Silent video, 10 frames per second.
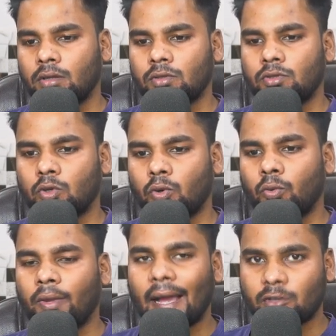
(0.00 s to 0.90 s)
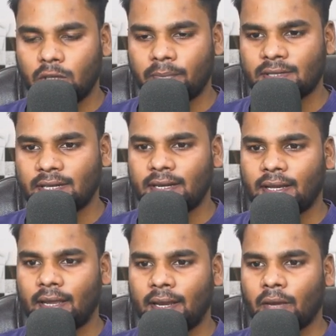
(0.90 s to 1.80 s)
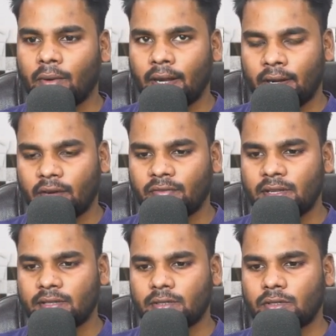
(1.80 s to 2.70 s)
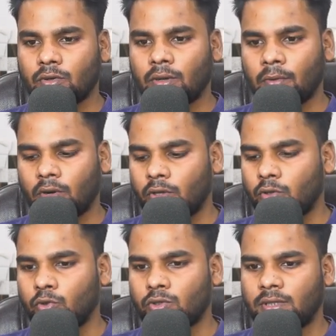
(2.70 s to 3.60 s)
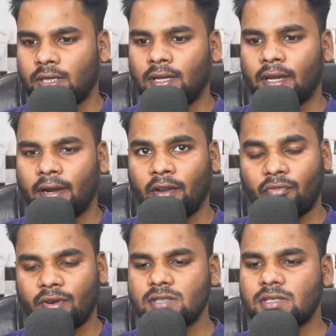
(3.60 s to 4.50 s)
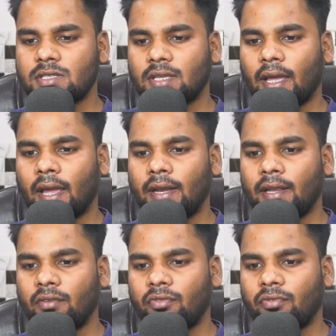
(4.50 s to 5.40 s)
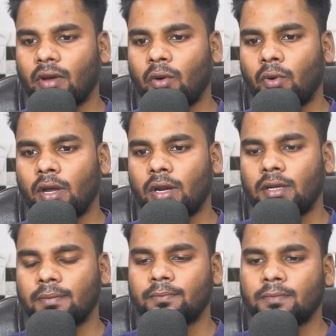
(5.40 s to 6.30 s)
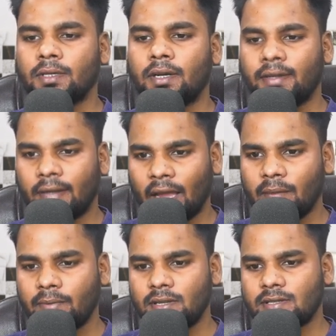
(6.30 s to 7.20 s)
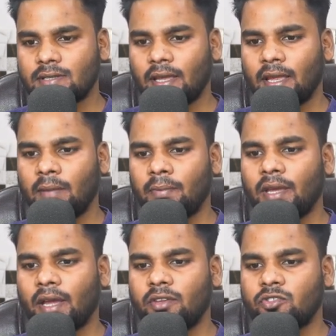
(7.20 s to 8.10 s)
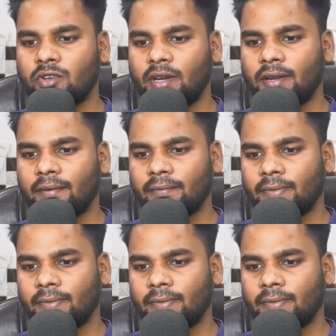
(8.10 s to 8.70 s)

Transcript: So we actually present in our interface. So I'm gonna use the reference, and if our type is API string,